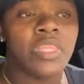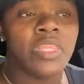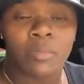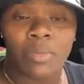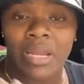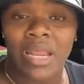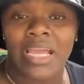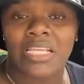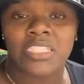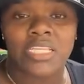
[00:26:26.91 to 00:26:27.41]

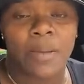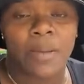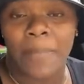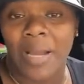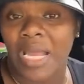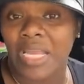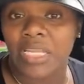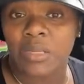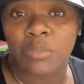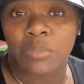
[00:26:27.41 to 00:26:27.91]
But as your
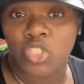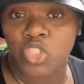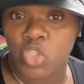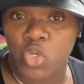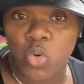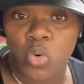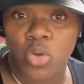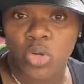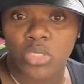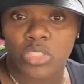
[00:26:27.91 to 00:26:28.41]
body
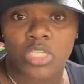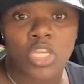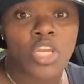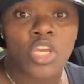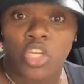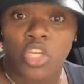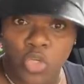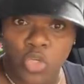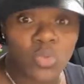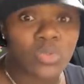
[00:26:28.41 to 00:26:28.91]
matures,
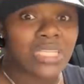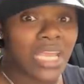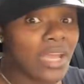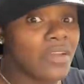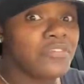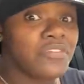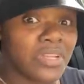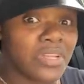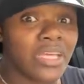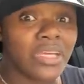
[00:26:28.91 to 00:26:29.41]
you
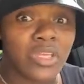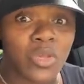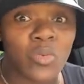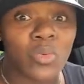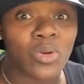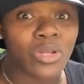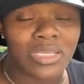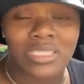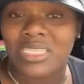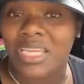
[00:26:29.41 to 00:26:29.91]
definitely
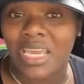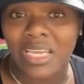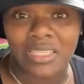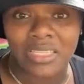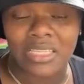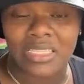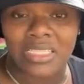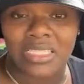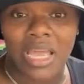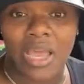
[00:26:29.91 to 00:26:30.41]
want to check
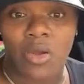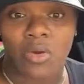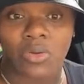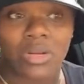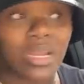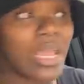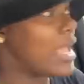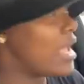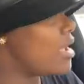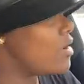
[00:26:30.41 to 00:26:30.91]
this out
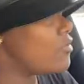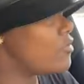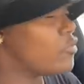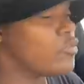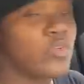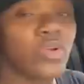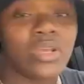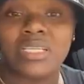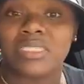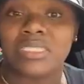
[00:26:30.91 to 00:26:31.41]

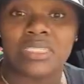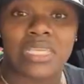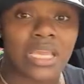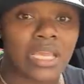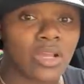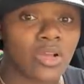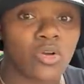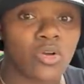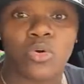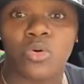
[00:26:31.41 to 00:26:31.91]
every
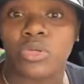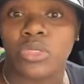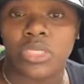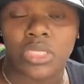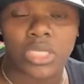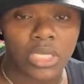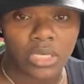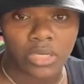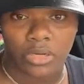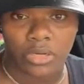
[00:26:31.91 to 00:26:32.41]
single
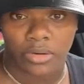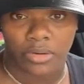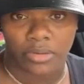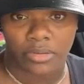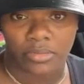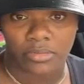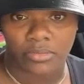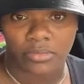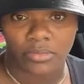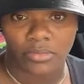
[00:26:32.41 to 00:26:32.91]
year.
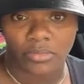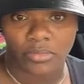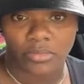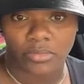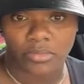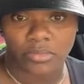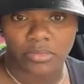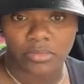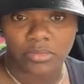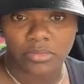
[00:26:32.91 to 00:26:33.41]

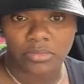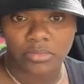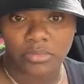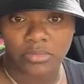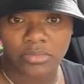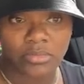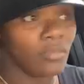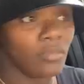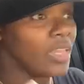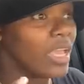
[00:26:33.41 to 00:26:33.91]

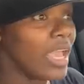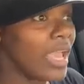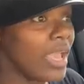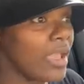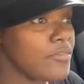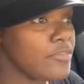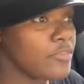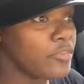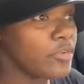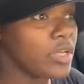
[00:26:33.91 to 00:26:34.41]

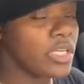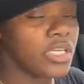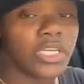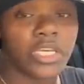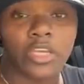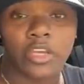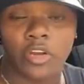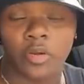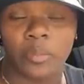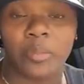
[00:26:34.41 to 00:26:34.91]
Every
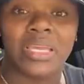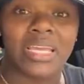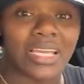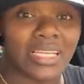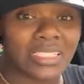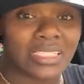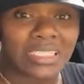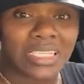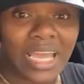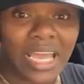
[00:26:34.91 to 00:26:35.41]
year
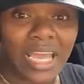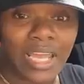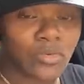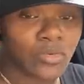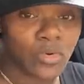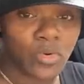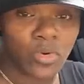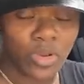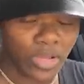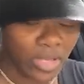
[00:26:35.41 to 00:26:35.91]
because
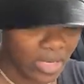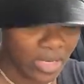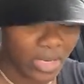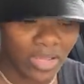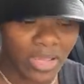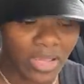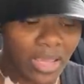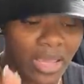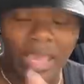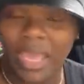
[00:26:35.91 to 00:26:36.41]
thyroid,
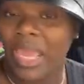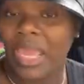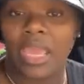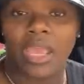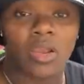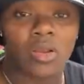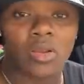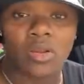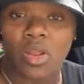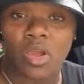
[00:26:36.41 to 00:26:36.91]

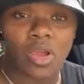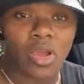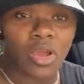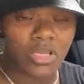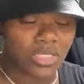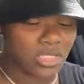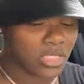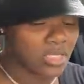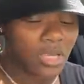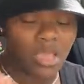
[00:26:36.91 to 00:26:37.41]
hair
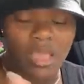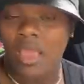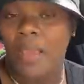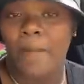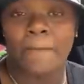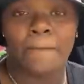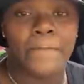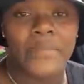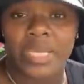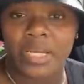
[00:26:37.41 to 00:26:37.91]
loss,
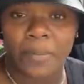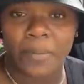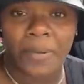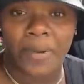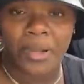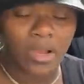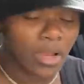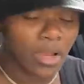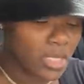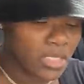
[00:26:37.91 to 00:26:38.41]

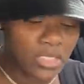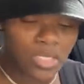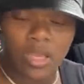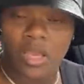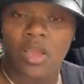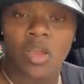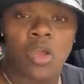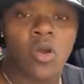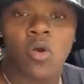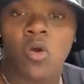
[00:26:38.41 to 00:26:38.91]
menopause,
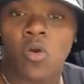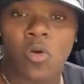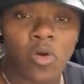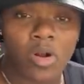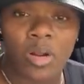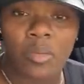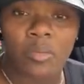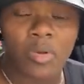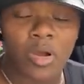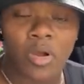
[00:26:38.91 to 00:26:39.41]

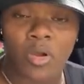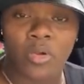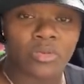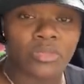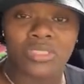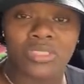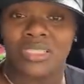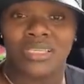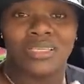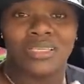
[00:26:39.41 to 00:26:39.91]

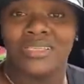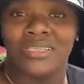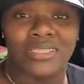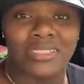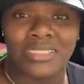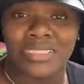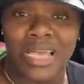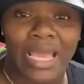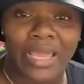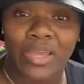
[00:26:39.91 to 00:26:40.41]
hormones,
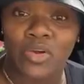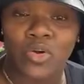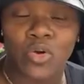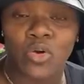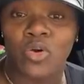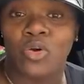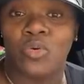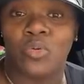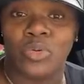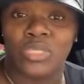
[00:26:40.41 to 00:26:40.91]

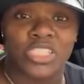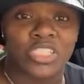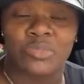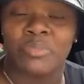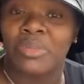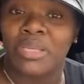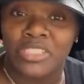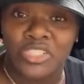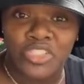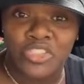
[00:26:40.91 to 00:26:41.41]
cycle, which is
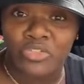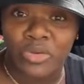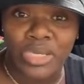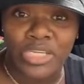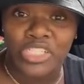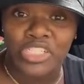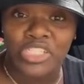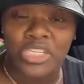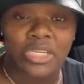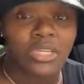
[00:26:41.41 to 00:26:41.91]

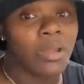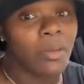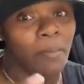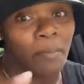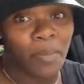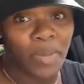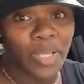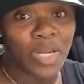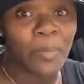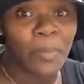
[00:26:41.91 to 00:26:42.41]
menstruation,
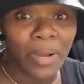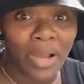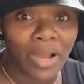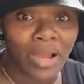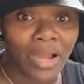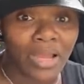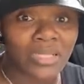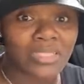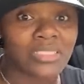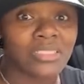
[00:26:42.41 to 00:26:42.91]

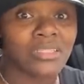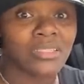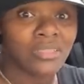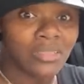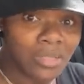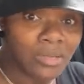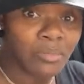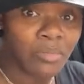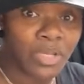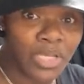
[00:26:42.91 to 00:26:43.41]
menopause,
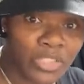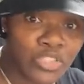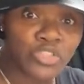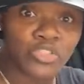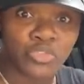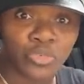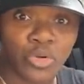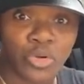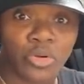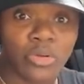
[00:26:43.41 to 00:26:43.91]

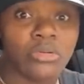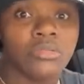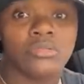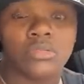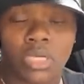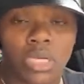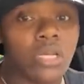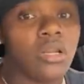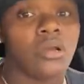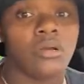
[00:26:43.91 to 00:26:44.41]
menstrual.
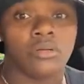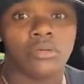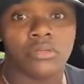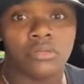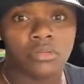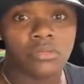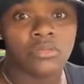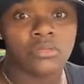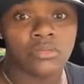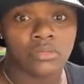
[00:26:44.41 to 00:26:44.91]
Hello.
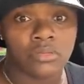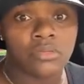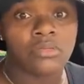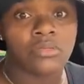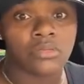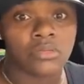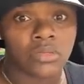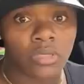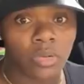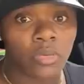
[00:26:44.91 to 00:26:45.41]

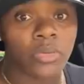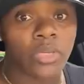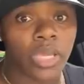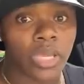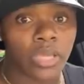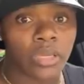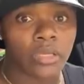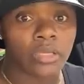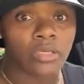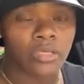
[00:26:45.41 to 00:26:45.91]

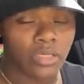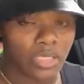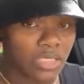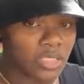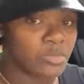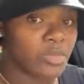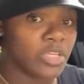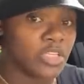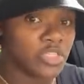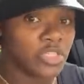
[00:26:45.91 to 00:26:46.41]
Okay, let's
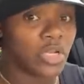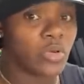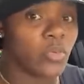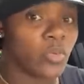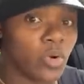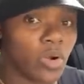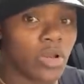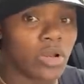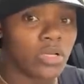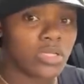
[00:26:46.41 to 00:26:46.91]
make sure that
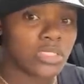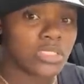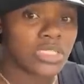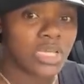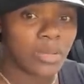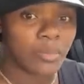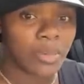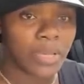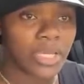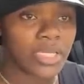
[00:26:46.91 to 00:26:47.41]
we're all on the
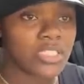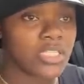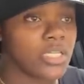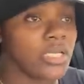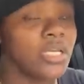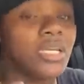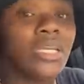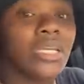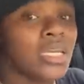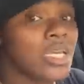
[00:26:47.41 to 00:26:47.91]
same page
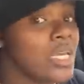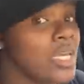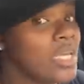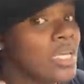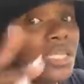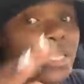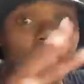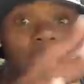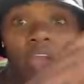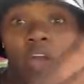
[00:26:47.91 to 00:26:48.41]
here.
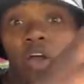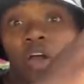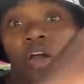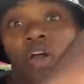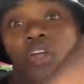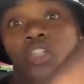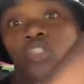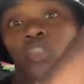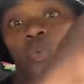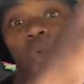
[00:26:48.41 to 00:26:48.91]
They
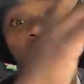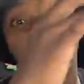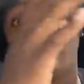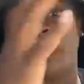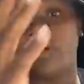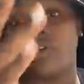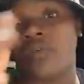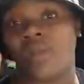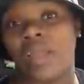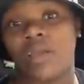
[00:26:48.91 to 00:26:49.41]
all
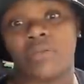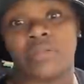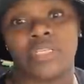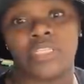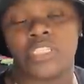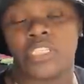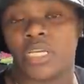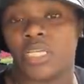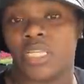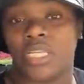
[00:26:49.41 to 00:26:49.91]
dwibble around
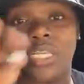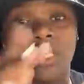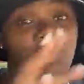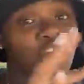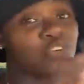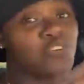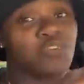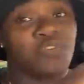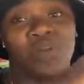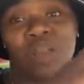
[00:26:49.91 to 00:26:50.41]
each other. They
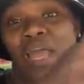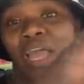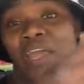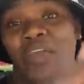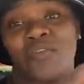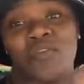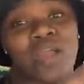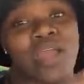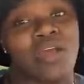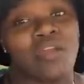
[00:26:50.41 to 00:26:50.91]
just fly
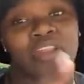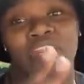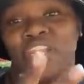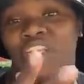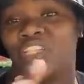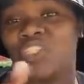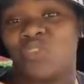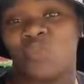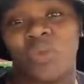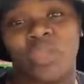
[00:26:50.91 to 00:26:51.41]
around and they
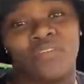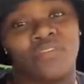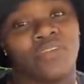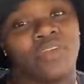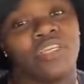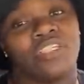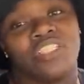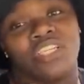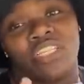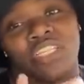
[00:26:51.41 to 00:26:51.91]
just wait for
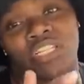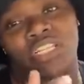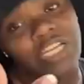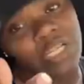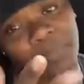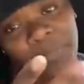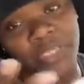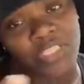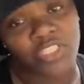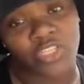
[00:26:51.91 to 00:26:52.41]
each other to
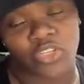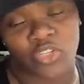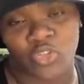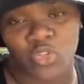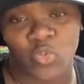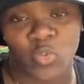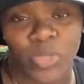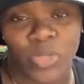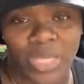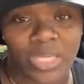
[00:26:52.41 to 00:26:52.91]
clip each
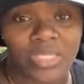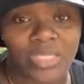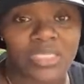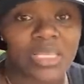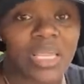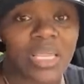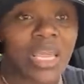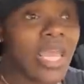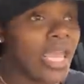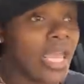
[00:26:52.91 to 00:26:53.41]
other's wings.
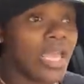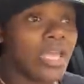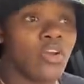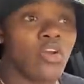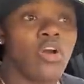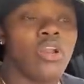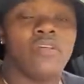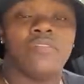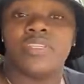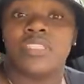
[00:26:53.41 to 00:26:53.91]
And
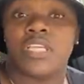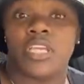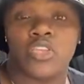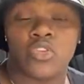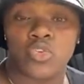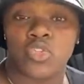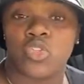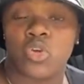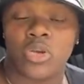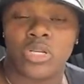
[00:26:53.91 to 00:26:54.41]
all of a sudden
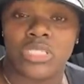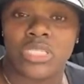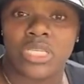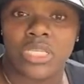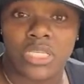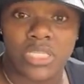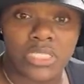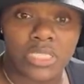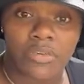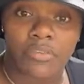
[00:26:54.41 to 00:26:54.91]
you start
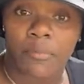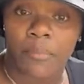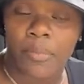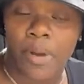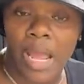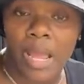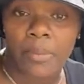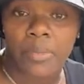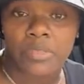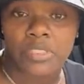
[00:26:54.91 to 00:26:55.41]
seeing these different
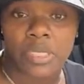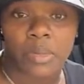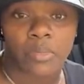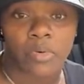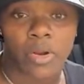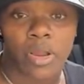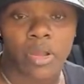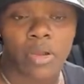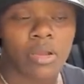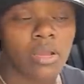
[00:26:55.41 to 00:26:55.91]
problems come
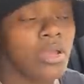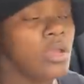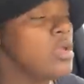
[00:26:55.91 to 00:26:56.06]
around.